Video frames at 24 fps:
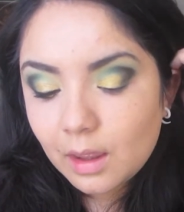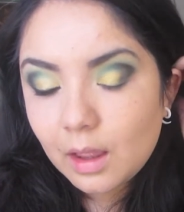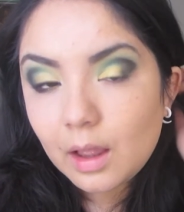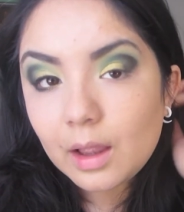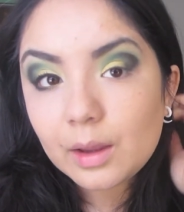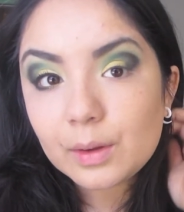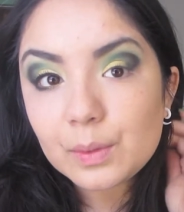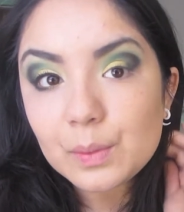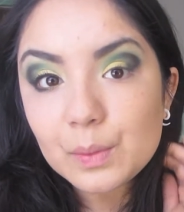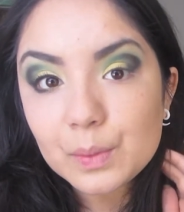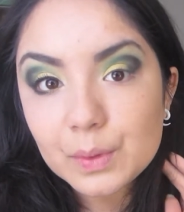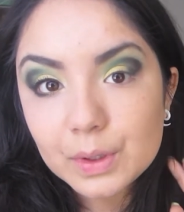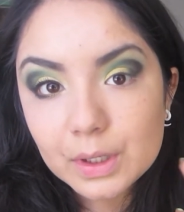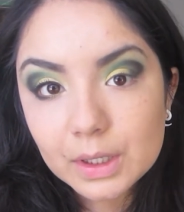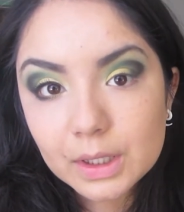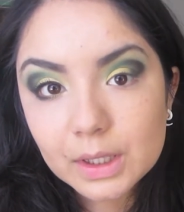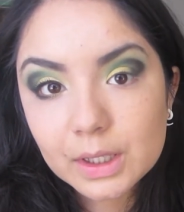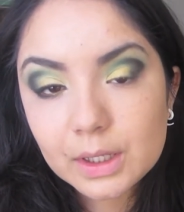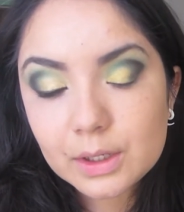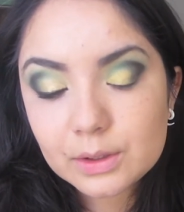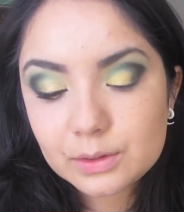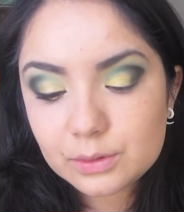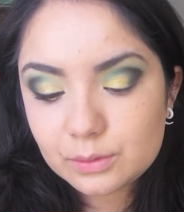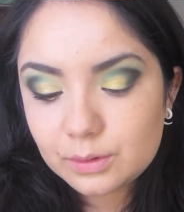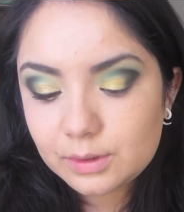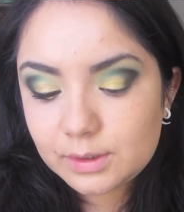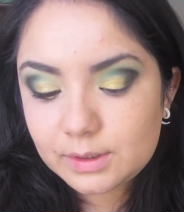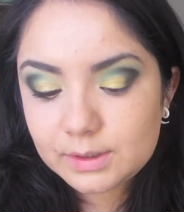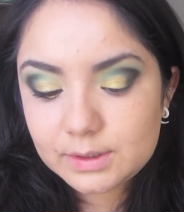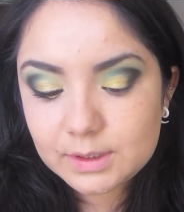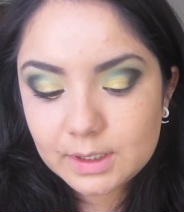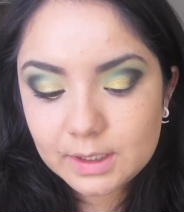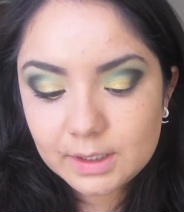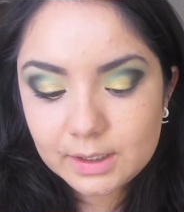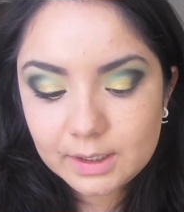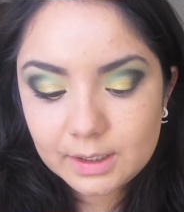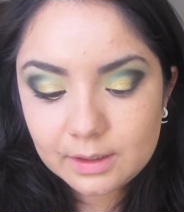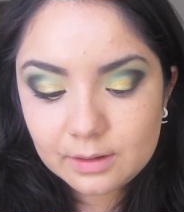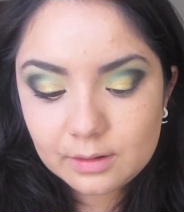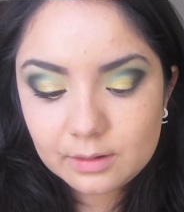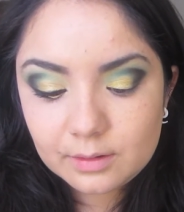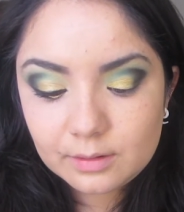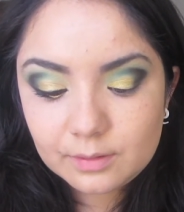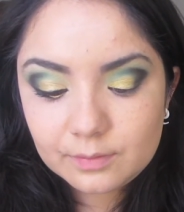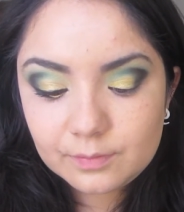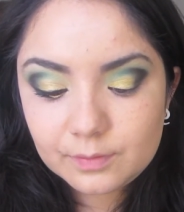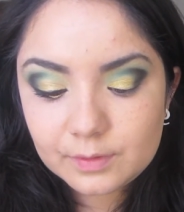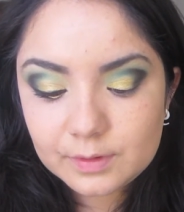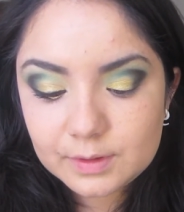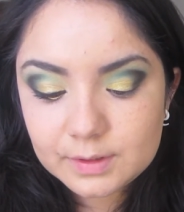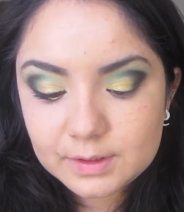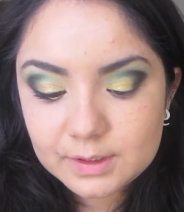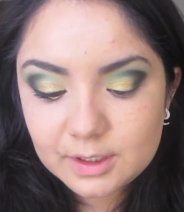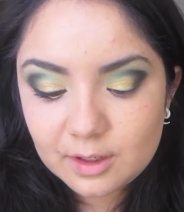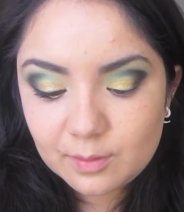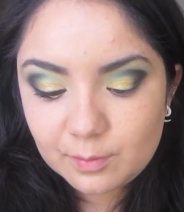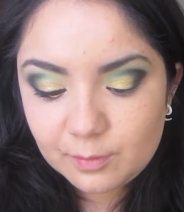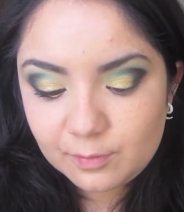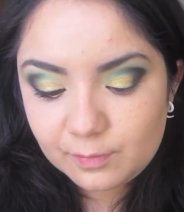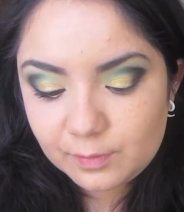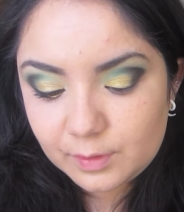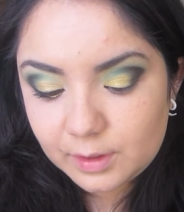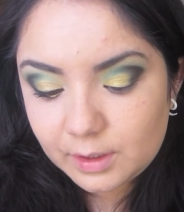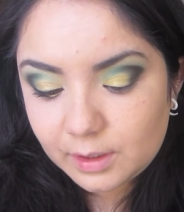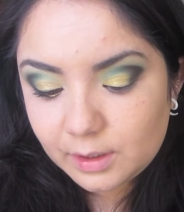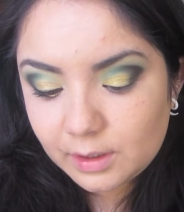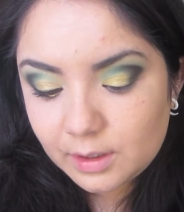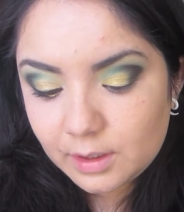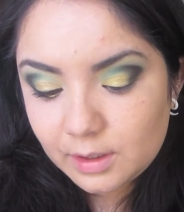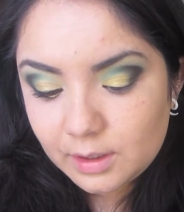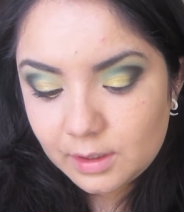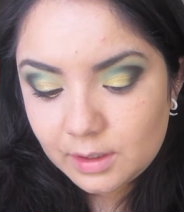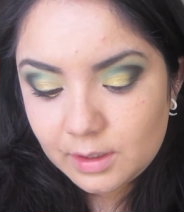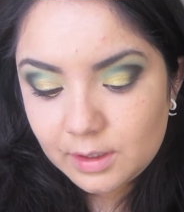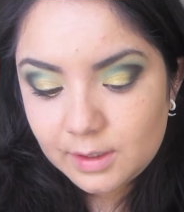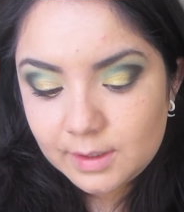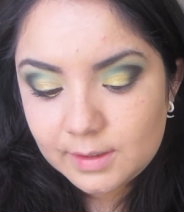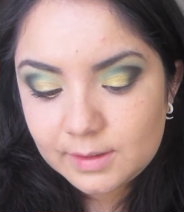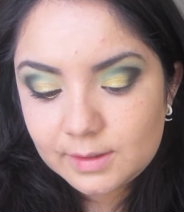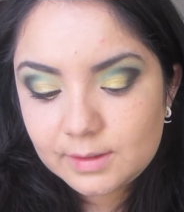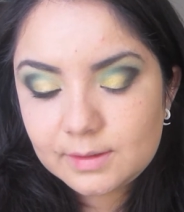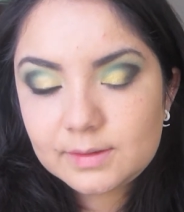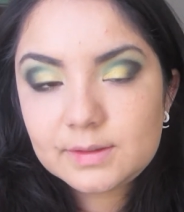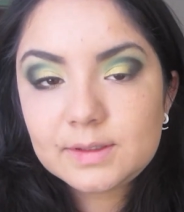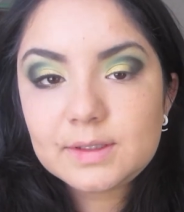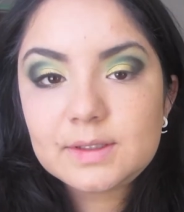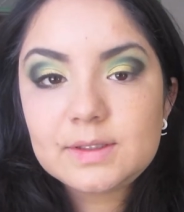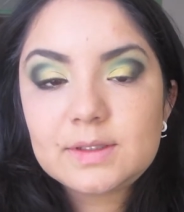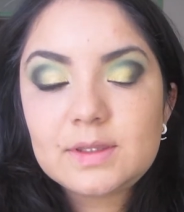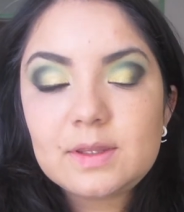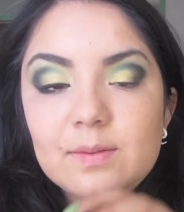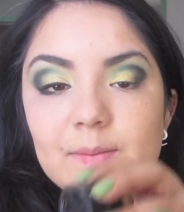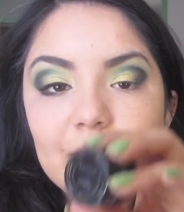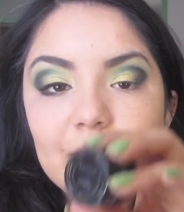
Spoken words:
I really adore this eyeliner for this type of look. This is the